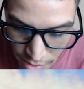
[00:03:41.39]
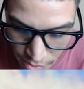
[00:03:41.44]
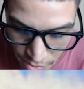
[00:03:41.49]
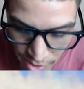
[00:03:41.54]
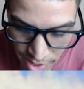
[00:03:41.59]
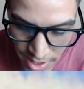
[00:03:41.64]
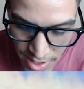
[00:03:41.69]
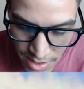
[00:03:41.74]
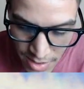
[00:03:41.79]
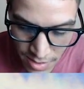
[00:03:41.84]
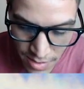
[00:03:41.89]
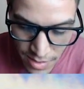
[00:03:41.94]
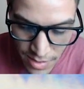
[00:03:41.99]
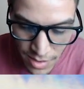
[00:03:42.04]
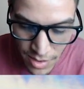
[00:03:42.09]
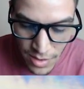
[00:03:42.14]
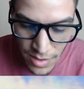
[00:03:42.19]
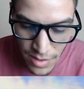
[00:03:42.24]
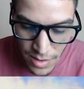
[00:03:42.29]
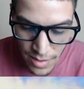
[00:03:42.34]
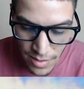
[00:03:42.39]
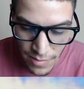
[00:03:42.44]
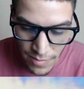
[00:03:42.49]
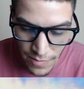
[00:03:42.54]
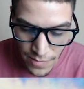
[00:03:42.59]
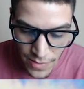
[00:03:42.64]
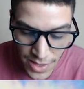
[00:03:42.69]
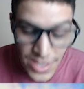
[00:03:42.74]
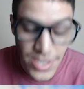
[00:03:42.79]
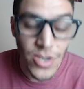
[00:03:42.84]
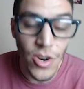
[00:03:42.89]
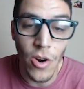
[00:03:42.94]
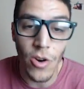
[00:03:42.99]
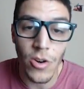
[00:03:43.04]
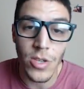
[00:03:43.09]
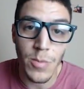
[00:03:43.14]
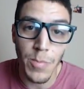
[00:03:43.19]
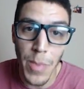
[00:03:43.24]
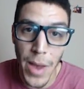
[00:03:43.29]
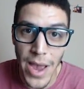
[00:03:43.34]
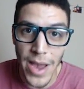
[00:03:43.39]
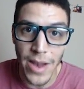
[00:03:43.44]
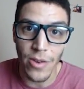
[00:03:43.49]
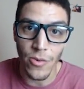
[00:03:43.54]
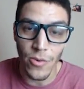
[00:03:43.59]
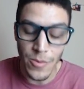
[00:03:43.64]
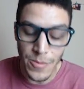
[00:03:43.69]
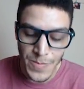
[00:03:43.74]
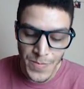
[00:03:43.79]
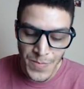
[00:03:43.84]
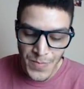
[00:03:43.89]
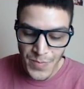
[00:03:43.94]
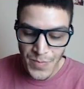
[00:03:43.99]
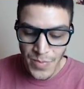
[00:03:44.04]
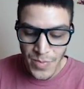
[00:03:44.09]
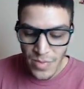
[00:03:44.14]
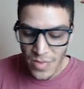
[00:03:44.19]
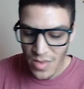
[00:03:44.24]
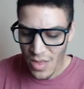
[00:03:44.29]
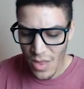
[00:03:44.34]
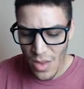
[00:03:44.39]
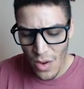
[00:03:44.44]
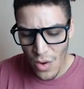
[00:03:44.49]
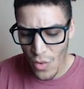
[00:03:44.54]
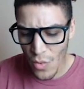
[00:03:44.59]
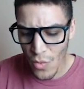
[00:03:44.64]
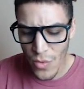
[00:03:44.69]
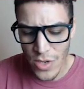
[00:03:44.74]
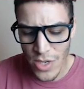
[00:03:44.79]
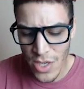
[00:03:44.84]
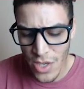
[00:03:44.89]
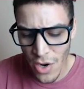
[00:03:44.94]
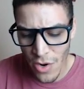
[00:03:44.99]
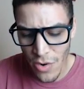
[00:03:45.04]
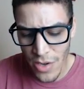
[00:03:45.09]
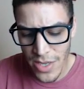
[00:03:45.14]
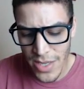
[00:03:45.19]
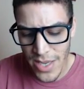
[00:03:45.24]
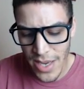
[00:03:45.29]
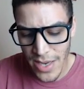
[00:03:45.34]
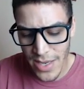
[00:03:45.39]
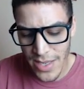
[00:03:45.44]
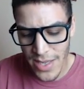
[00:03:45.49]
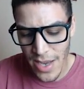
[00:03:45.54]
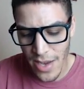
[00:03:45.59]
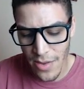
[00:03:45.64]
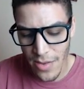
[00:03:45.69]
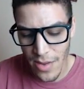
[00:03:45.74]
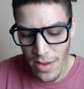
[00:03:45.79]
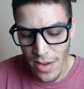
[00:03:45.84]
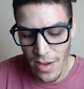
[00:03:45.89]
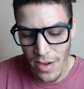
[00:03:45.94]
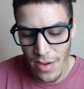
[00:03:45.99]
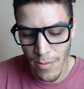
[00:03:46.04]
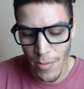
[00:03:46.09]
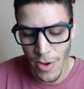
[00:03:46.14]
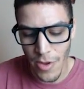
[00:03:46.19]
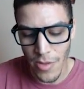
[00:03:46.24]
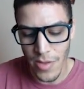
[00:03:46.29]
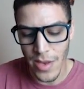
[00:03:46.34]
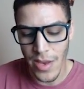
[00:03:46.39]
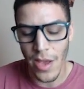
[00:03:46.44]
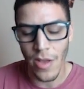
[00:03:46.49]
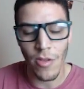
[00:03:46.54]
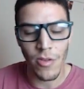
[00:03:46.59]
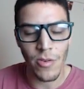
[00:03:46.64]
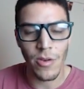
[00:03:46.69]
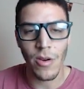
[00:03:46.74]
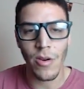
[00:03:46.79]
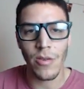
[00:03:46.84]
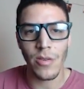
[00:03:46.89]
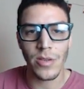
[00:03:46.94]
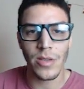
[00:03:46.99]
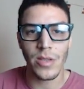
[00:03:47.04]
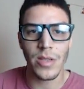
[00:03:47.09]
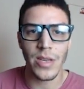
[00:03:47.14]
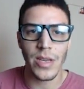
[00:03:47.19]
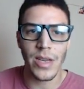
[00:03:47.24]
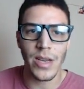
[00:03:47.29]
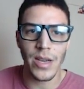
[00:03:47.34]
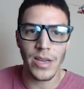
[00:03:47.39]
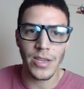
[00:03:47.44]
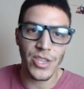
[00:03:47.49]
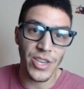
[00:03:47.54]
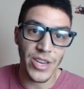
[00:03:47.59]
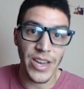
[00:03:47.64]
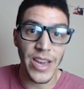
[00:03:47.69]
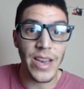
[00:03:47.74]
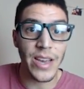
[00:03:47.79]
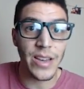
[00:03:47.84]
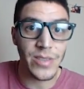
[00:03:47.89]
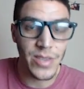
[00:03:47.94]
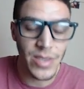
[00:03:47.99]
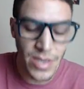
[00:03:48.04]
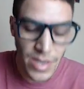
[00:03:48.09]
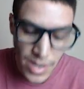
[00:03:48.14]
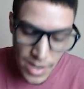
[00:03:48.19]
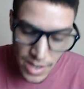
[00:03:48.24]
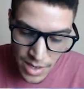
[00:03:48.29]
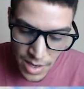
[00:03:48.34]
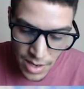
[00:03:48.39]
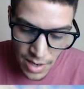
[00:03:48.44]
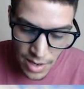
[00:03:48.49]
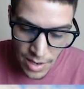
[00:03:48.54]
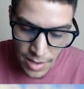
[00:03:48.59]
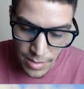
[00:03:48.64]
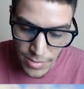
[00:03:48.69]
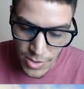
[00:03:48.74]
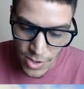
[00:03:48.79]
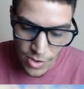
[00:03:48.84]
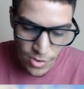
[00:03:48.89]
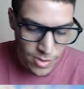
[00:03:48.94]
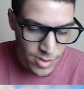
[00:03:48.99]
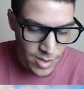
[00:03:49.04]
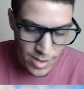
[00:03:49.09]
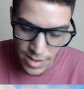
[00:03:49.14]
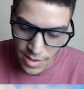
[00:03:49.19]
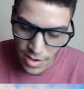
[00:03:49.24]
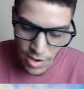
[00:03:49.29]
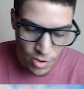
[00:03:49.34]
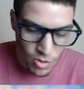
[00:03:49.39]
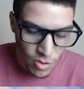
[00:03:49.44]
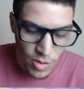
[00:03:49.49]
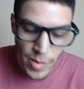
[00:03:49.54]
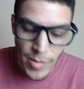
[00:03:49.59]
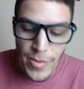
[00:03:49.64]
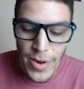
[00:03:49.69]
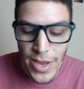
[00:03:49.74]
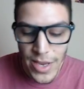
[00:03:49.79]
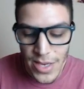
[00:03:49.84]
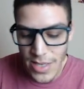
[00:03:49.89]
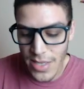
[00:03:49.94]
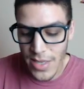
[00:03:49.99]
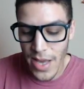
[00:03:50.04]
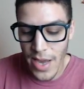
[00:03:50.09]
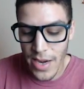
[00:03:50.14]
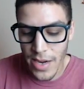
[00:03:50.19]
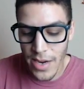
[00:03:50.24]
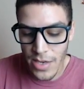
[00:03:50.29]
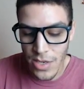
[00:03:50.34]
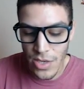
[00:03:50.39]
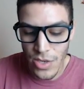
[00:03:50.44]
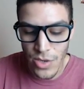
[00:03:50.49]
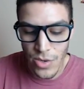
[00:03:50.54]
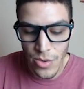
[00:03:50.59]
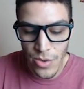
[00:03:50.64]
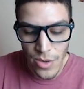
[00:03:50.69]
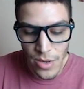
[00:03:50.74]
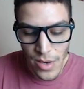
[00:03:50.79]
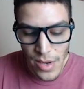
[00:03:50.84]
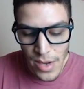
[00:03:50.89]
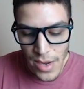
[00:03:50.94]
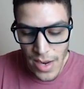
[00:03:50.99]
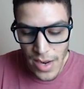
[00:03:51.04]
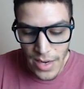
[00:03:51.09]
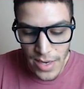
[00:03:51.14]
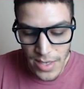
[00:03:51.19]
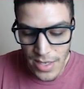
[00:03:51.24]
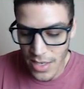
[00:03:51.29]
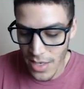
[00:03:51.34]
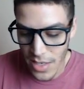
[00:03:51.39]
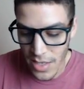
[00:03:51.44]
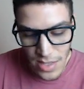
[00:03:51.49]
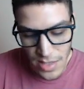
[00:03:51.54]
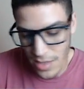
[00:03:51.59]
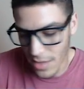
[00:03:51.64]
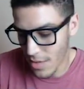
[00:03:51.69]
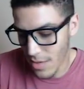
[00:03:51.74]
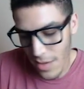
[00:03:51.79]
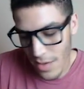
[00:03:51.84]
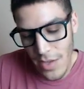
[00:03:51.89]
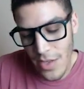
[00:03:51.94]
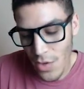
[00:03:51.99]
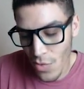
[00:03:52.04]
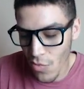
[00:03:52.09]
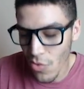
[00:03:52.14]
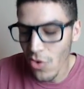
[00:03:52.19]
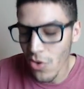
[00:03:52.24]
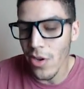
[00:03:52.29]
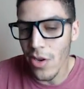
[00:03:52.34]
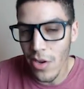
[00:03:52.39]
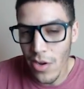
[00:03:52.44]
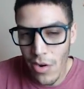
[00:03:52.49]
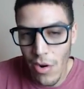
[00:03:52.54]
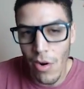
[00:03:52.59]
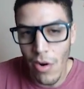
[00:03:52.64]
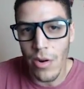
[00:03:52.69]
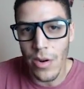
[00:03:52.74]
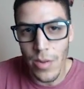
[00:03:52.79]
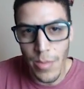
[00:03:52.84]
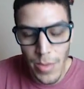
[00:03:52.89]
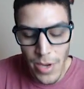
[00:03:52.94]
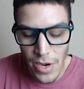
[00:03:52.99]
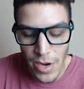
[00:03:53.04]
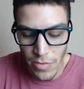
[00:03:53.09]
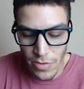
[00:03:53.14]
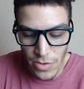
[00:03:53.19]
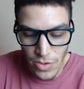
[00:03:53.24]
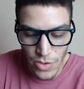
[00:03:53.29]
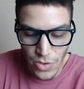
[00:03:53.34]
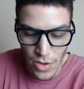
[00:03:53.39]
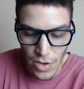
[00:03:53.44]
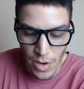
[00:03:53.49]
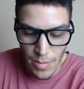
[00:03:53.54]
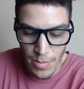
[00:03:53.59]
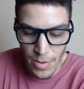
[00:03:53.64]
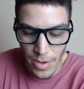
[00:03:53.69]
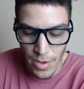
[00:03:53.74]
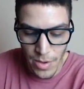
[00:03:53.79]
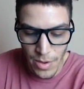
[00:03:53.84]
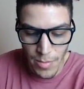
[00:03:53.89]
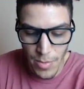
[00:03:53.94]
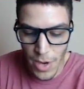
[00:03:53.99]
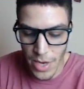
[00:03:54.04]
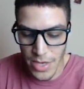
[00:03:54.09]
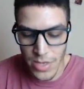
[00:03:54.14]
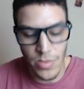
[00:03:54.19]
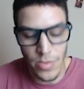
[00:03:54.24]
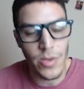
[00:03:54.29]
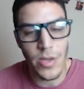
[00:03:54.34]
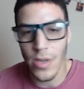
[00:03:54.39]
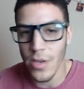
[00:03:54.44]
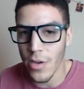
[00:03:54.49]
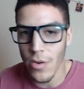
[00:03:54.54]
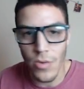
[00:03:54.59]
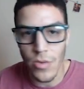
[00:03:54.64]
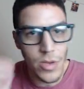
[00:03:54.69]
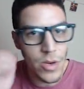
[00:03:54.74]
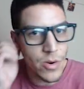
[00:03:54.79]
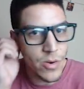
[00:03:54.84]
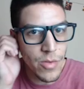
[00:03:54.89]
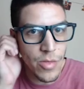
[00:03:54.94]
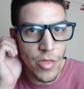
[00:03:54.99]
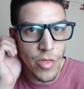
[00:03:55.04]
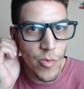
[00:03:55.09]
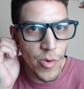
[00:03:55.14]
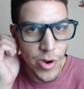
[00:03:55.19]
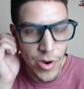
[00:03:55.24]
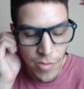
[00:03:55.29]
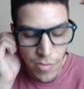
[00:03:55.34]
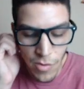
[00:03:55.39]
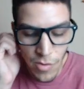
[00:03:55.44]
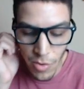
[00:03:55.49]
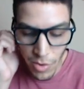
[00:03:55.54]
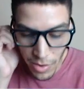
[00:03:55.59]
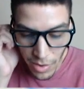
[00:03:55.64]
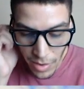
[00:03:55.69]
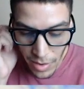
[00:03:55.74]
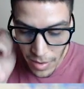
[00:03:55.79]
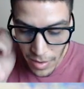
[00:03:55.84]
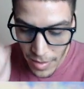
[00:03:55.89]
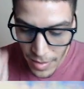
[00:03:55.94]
the duration of this card's battle, which totally takes out all the yellow cards, the Shigesh. Totally eliminates that issue. And it's a really good card to be able to drop, possibly turn 3 or 4.